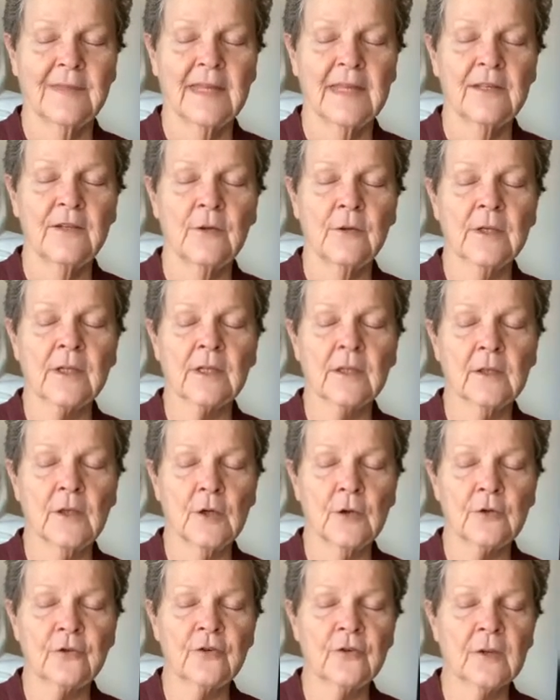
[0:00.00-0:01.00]
And you can
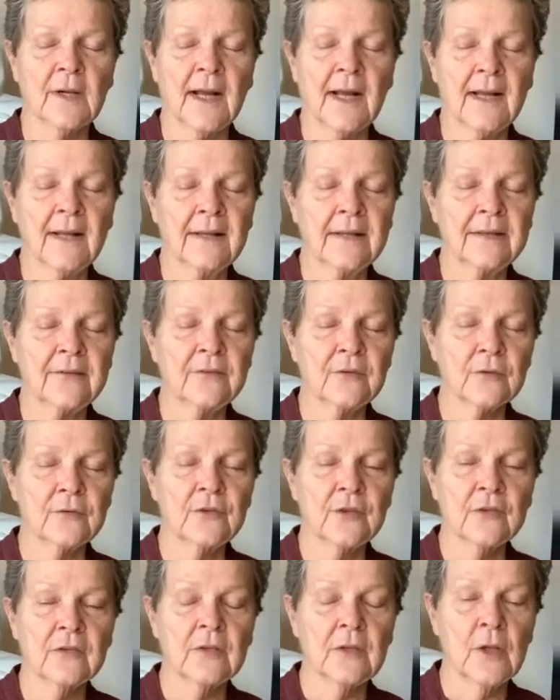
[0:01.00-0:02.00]
close your eyes or
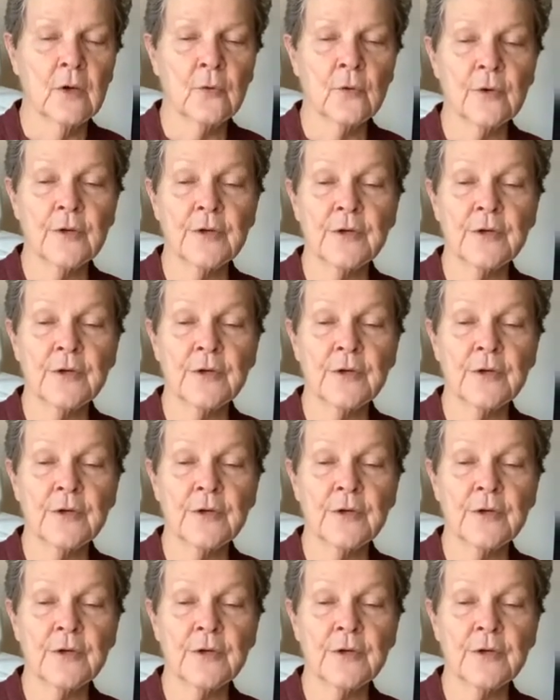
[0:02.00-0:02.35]
just lower